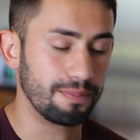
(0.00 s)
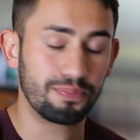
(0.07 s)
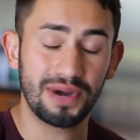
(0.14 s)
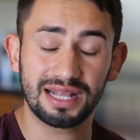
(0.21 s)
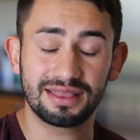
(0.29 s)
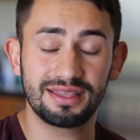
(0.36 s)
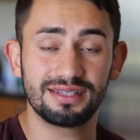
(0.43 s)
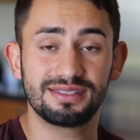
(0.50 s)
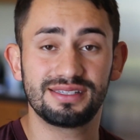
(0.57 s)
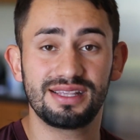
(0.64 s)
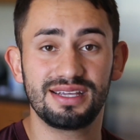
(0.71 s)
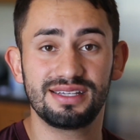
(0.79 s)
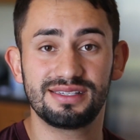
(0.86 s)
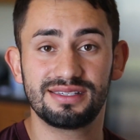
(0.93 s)
practice
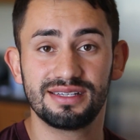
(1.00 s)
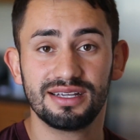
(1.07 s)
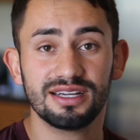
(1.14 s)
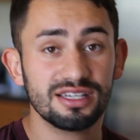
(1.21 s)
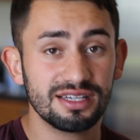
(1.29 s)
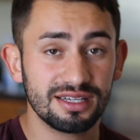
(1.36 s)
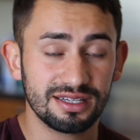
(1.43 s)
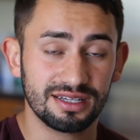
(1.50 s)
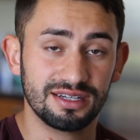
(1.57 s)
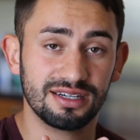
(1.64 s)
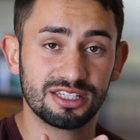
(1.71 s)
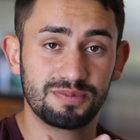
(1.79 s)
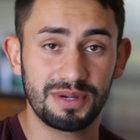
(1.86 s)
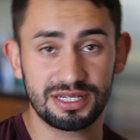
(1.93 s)
these,
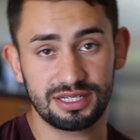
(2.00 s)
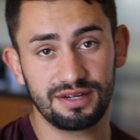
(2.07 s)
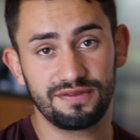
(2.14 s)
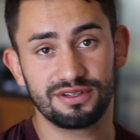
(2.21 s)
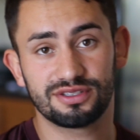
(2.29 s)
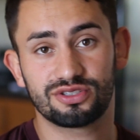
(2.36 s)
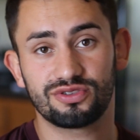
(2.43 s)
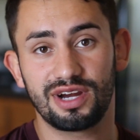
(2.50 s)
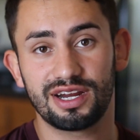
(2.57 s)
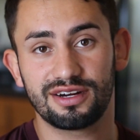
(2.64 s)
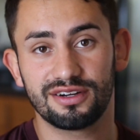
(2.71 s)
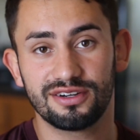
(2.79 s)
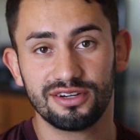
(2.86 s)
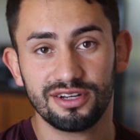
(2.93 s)
especially if you're a
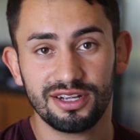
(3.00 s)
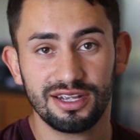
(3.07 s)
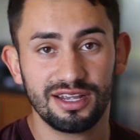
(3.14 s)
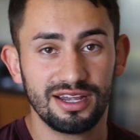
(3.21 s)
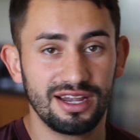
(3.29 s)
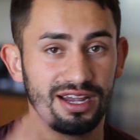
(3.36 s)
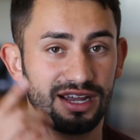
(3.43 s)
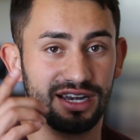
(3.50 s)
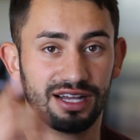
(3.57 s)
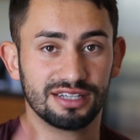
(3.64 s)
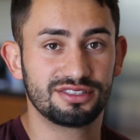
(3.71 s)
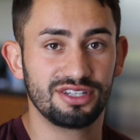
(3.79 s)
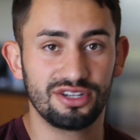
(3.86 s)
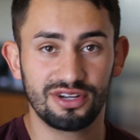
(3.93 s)
striker. And
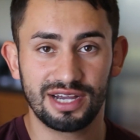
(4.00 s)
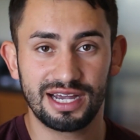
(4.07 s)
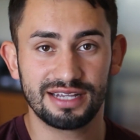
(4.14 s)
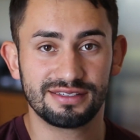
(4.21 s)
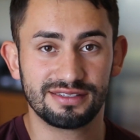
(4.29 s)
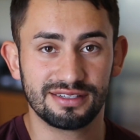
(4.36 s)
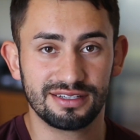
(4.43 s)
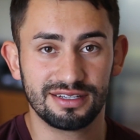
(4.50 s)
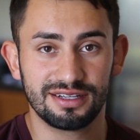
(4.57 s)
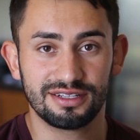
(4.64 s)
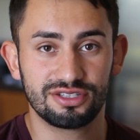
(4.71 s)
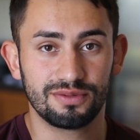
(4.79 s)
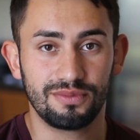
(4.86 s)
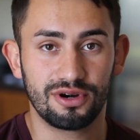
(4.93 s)
I'll see you guys
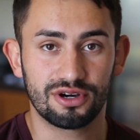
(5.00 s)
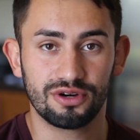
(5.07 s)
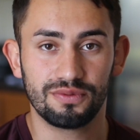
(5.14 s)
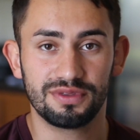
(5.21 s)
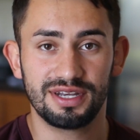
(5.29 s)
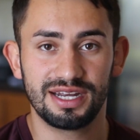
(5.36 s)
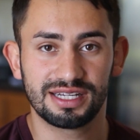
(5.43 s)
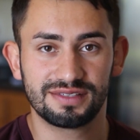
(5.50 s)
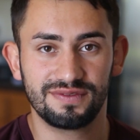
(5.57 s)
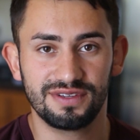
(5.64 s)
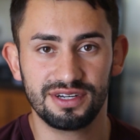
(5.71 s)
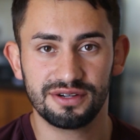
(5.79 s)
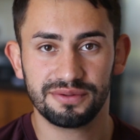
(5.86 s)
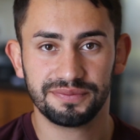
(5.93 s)
tomorrow with the next
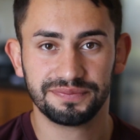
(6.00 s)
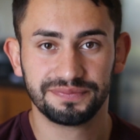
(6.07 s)
video.